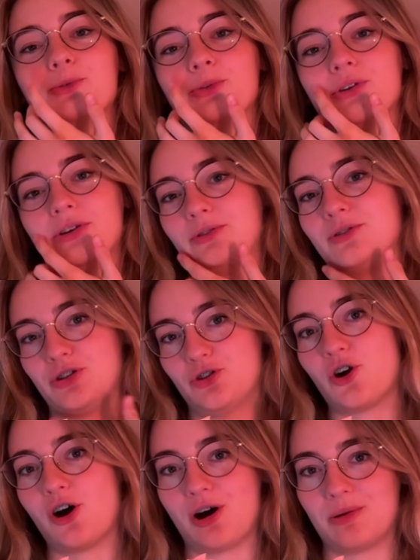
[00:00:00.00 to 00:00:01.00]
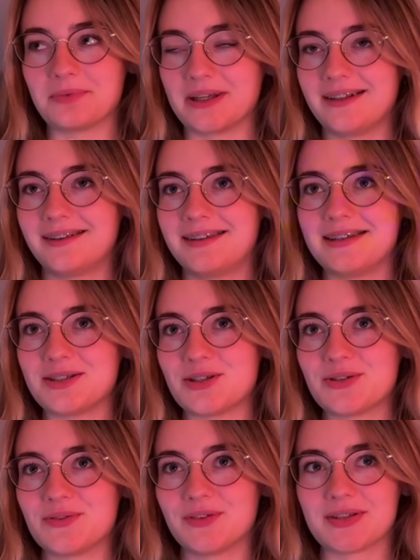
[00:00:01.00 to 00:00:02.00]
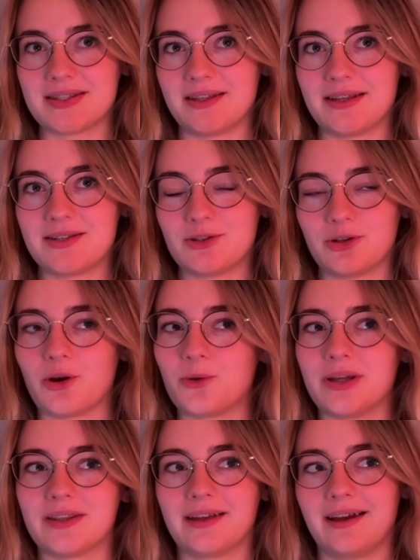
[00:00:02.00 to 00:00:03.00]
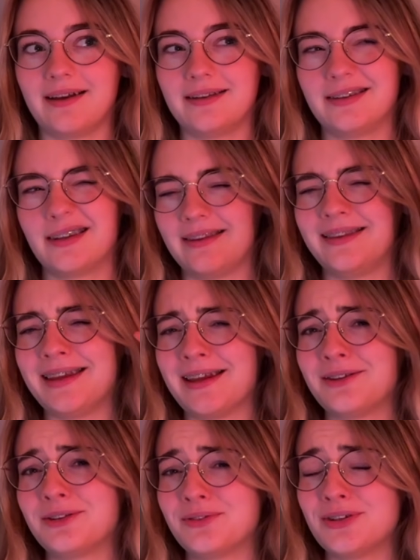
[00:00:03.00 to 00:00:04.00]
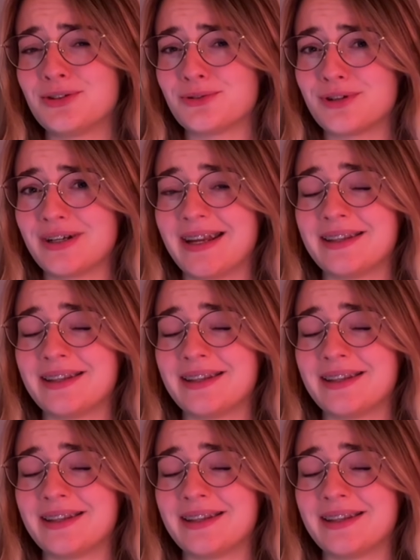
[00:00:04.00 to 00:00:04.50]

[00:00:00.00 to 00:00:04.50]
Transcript: do the job, but it just feels nicer knowing that at the end of the journey,